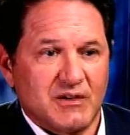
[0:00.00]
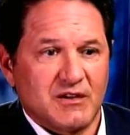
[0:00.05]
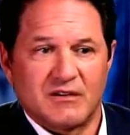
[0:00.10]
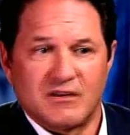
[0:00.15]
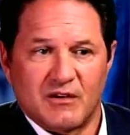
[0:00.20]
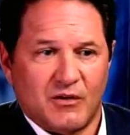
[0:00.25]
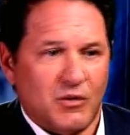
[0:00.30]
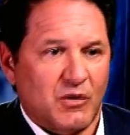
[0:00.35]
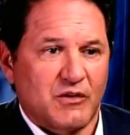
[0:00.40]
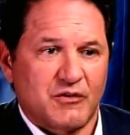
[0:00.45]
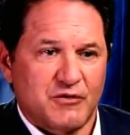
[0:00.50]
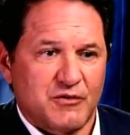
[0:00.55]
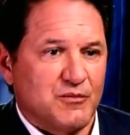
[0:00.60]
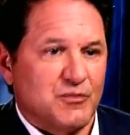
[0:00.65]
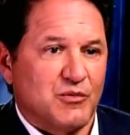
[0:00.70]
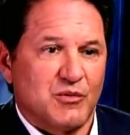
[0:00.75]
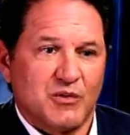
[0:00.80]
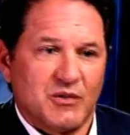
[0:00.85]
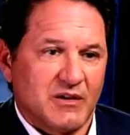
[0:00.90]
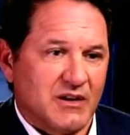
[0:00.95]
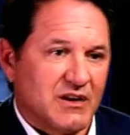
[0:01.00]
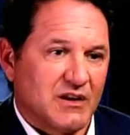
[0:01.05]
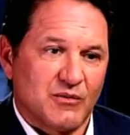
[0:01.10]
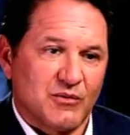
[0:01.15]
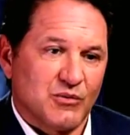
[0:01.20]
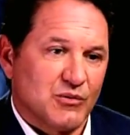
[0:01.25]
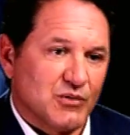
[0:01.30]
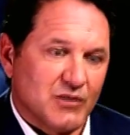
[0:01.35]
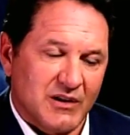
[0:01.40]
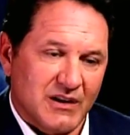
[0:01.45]
thing across the board, any
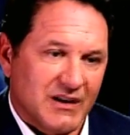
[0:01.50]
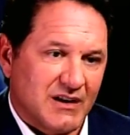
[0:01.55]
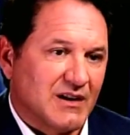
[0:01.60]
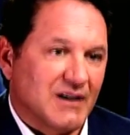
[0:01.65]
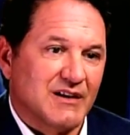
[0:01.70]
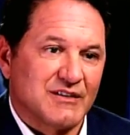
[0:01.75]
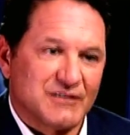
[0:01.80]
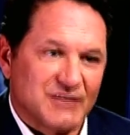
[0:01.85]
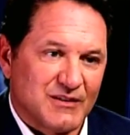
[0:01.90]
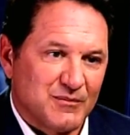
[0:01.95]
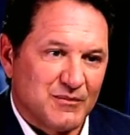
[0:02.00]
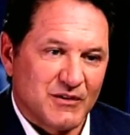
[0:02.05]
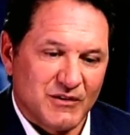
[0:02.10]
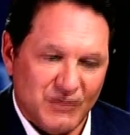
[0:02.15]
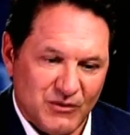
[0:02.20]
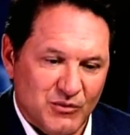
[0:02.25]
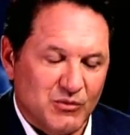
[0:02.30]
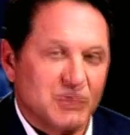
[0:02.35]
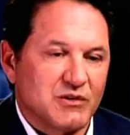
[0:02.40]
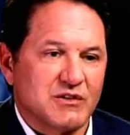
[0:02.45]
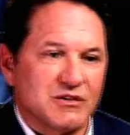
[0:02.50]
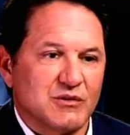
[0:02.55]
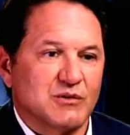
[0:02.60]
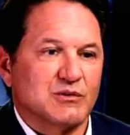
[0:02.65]
rule, any concept that you would